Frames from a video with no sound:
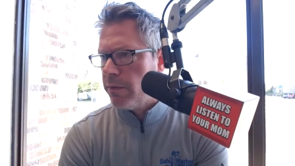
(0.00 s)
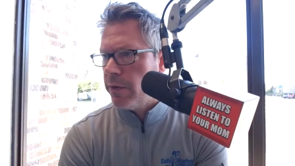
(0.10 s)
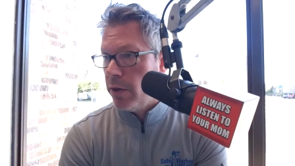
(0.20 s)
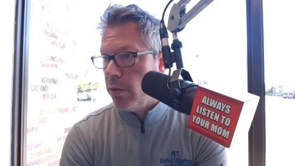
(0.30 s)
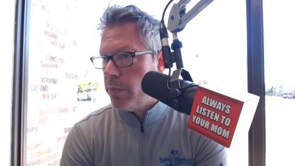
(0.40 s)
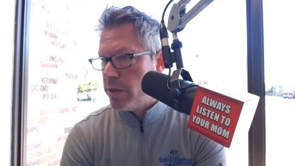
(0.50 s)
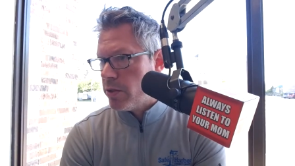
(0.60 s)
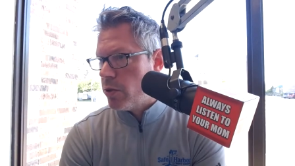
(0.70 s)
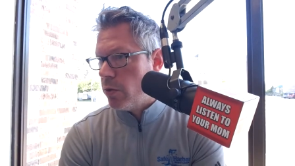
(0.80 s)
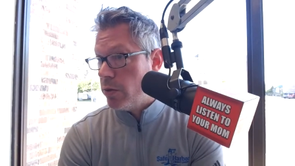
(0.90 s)
for
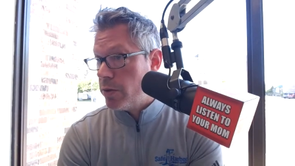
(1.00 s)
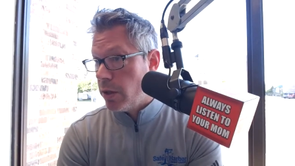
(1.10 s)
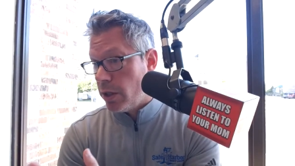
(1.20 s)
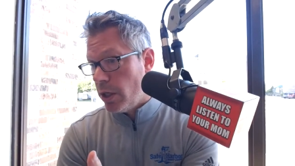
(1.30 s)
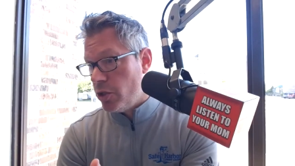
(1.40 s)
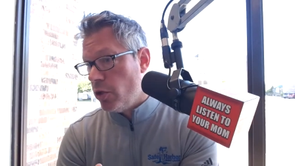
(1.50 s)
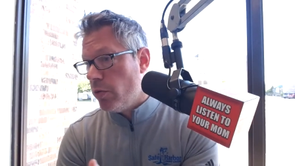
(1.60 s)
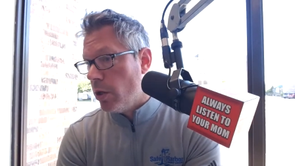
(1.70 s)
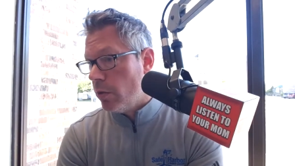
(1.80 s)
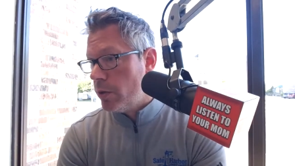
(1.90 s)
business owners, like as you
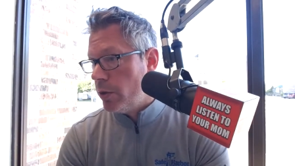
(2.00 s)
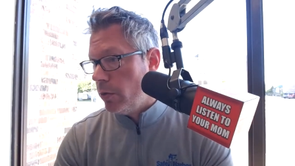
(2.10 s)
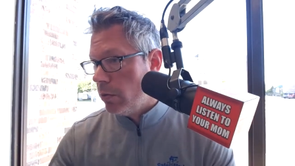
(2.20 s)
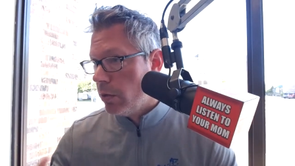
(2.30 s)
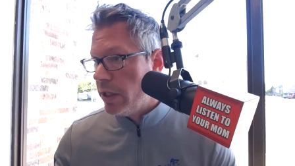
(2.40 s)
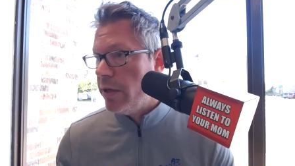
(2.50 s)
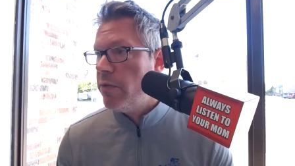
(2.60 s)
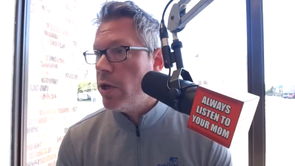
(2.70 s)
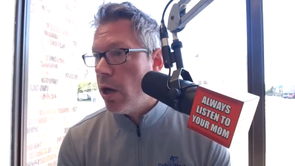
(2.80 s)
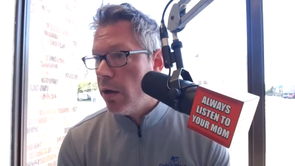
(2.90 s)
know, to
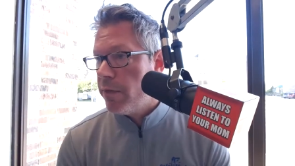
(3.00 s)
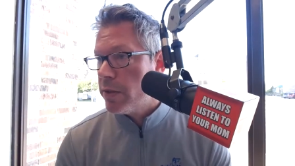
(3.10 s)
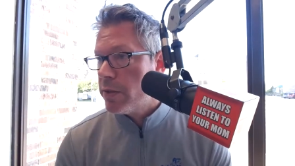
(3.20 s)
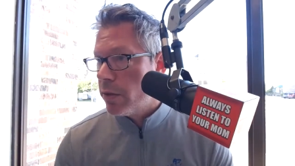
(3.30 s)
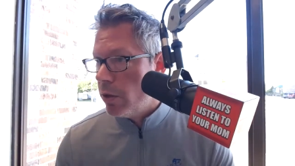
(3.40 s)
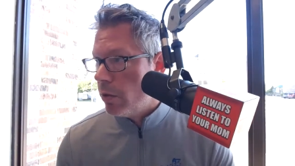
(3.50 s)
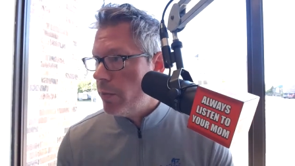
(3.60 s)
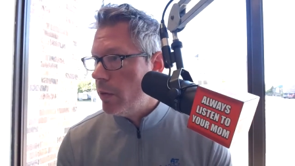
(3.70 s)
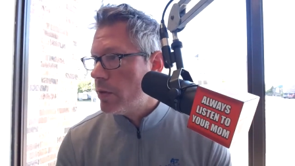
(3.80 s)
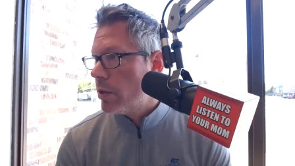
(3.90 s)
leave the office to go
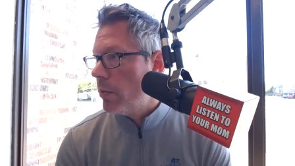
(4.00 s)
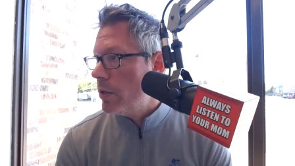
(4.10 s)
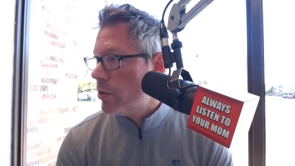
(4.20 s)
meet with somebody. So